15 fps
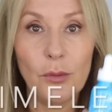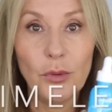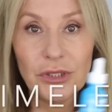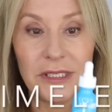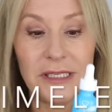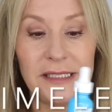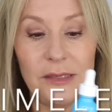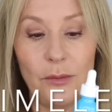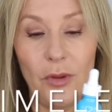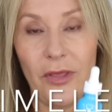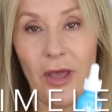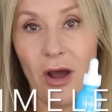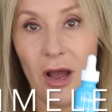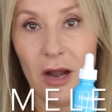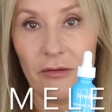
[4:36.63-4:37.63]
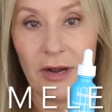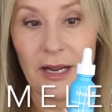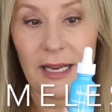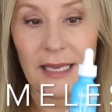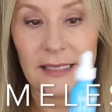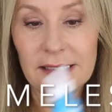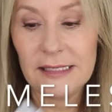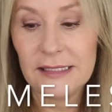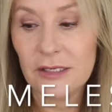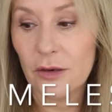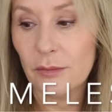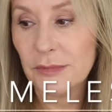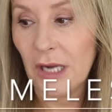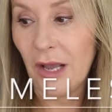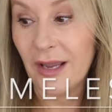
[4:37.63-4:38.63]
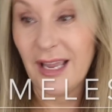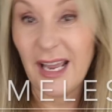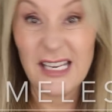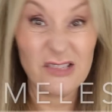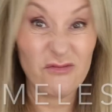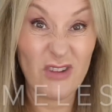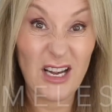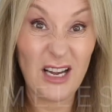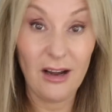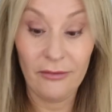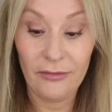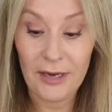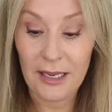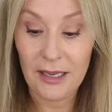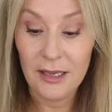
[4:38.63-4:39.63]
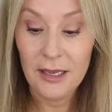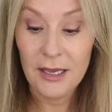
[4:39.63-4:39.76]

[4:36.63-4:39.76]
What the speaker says: wanted to see what their hyaluronic acid serum's like, and it's really lovely.